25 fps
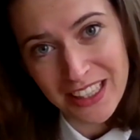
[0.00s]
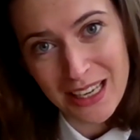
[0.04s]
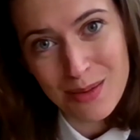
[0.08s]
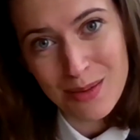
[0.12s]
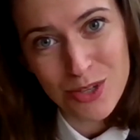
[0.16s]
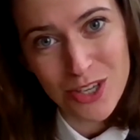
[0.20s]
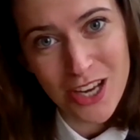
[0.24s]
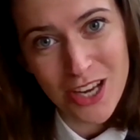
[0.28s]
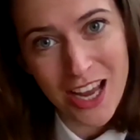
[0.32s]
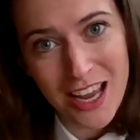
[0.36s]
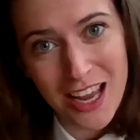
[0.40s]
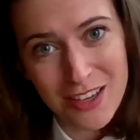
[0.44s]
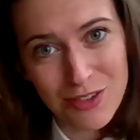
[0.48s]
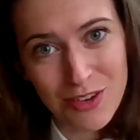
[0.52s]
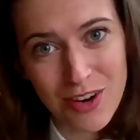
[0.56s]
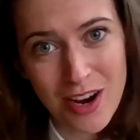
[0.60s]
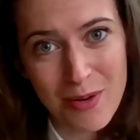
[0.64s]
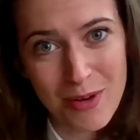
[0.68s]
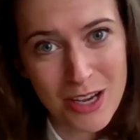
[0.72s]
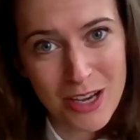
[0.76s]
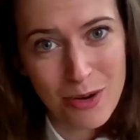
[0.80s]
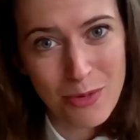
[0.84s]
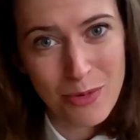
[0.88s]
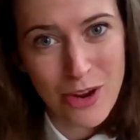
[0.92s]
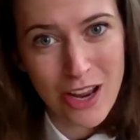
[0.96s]
keeps your head
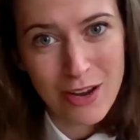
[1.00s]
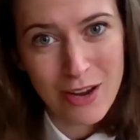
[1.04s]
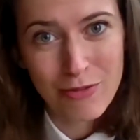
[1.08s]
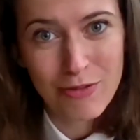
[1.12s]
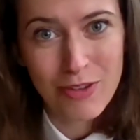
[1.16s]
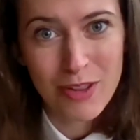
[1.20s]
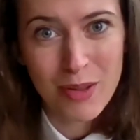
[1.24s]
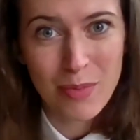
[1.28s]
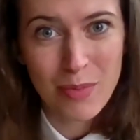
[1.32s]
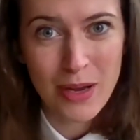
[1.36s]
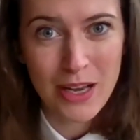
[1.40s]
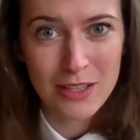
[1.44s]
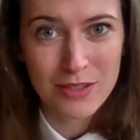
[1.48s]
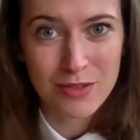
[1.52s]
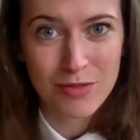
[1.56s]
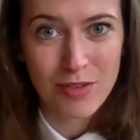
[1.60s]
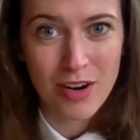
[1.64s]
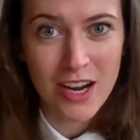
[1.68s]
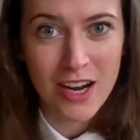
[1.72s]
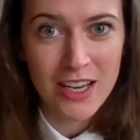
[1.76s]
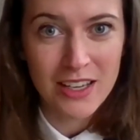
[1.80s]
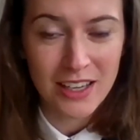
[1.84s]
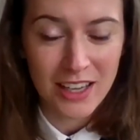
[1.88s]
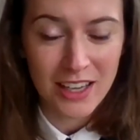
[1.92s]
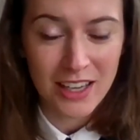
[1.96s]
dry when you're waiting for the bus, right?